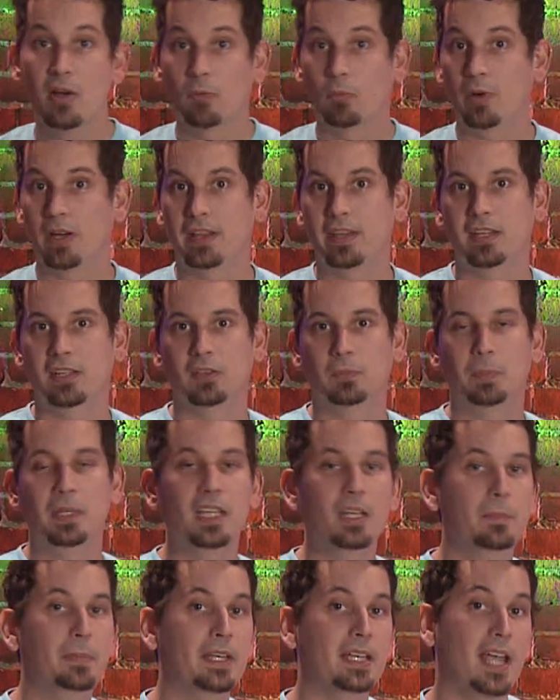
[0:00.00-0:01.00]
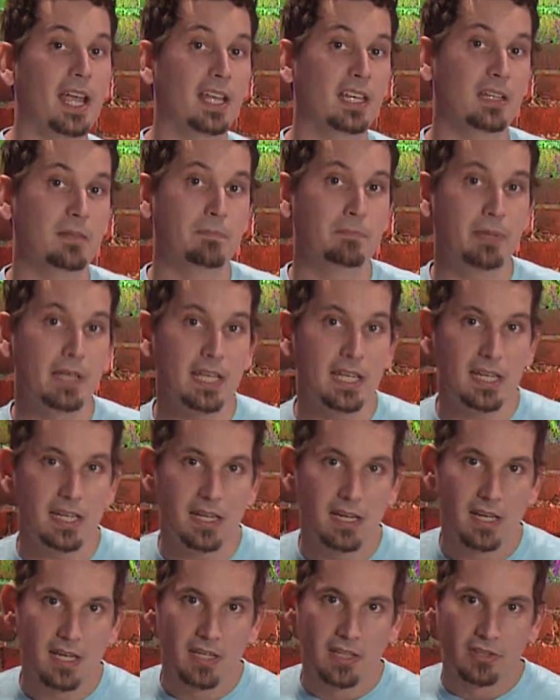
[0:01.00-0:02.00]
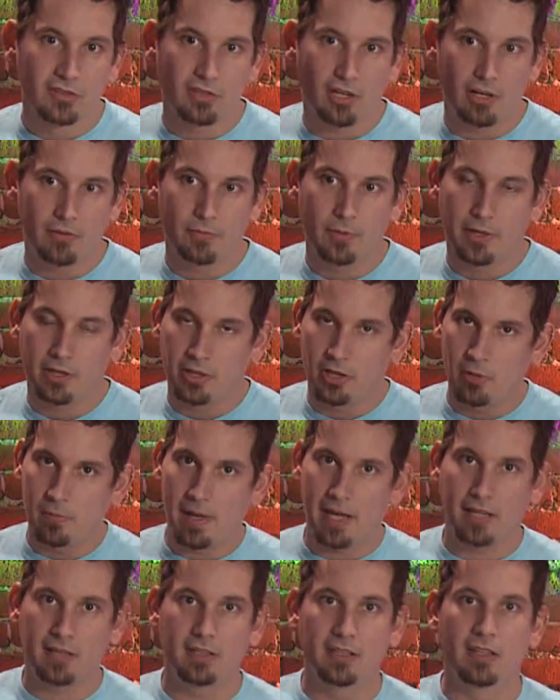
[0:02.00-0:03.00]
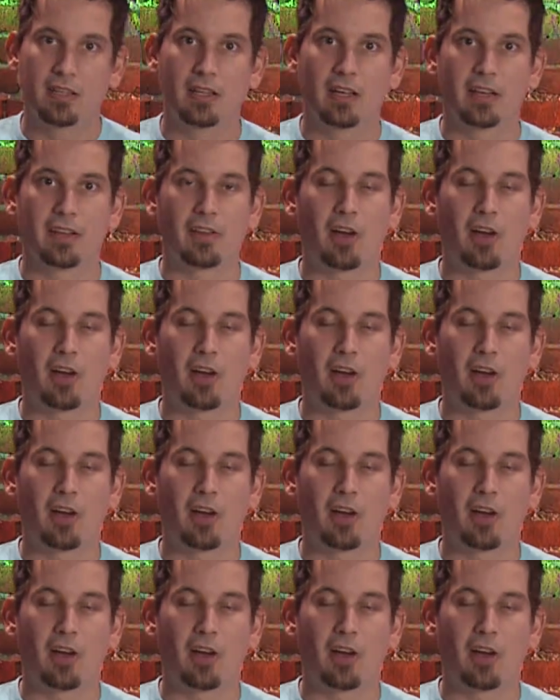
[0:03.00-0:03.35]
with his P2P ADB software, go back in the,